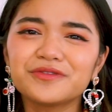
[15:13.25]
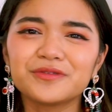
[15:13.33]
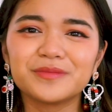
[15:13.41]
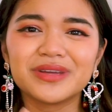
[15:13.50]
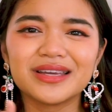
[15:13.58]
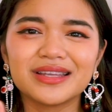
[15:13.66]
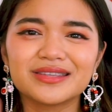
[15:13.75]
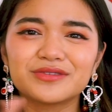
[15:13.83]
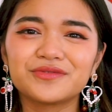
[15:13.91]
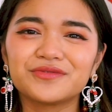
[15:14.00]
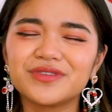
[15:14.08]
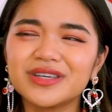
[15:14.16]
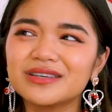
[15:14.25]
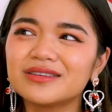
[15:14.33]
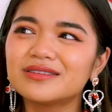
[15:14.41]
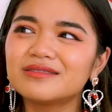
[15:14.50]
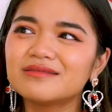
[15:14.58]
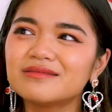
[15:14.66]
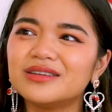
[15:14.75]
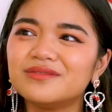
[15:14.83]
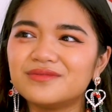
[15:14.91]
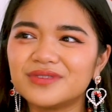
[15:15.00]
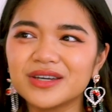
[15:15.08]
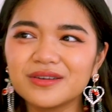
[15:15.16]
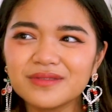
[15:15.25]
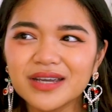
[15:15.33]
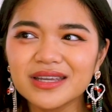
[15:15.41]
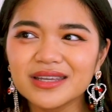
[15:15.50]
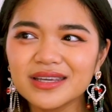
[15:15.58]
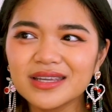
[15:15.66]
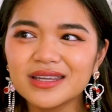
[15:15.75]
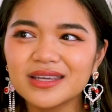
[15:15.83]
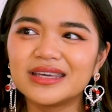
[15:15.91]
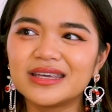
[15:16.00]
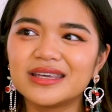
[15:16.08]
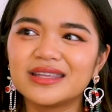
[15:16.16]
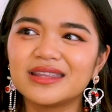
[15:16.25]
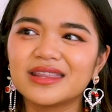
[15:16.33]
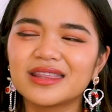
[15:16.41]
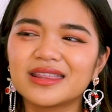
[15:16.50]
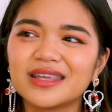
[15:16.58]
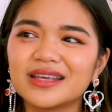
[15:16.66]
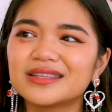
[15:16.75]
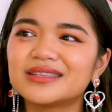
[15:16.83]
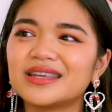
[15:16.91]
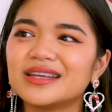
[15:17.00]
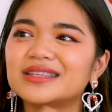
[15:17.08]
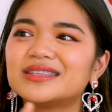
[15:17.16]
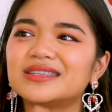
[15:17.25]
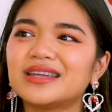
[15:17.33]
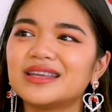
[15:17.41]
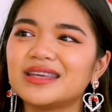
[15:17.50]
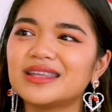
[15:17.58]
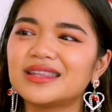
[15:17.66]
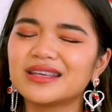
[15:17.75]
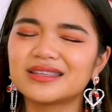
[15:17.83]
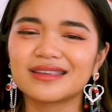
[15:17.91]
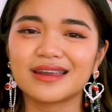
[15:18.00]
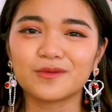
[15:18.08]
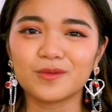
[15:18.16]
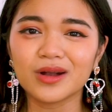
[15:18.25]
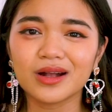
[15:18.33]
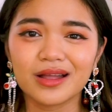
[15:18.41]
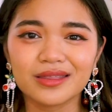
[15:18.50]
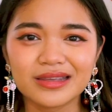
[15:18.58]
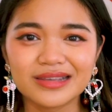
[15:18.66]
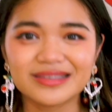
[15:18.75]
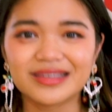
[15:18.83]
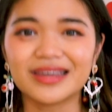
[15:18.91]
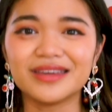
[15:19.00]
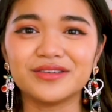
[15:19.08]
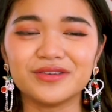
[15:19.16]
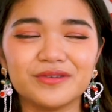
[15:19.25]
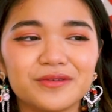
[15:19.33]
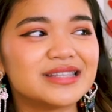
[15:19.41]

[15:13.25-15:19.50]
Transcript: for me to feel invigorated in things that I study, things that I work on, things that I do,